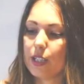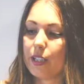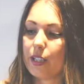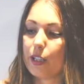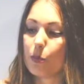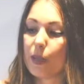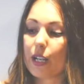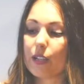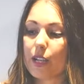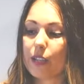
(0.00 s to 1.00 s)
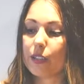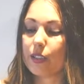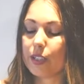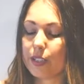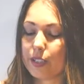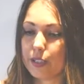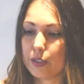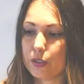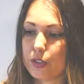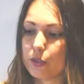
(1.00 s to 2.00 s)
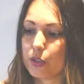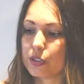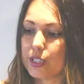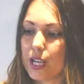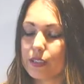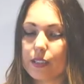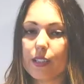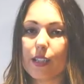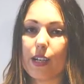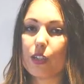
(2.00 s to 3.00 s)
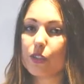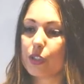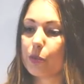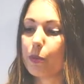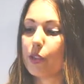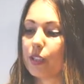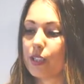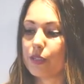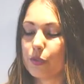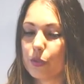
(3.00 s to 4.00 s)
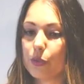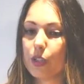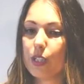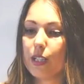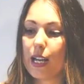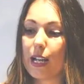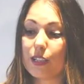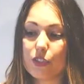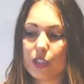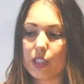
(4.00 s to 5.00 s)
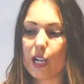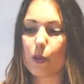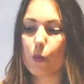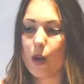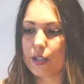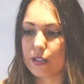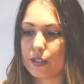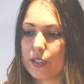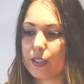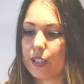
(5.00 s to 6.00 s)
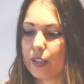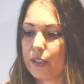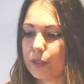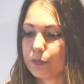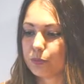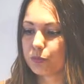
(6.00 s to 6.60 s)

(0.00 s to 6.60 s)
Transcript: uh, omega-9 uh, hydroxy acid that also is pointing us to algae and water in the area.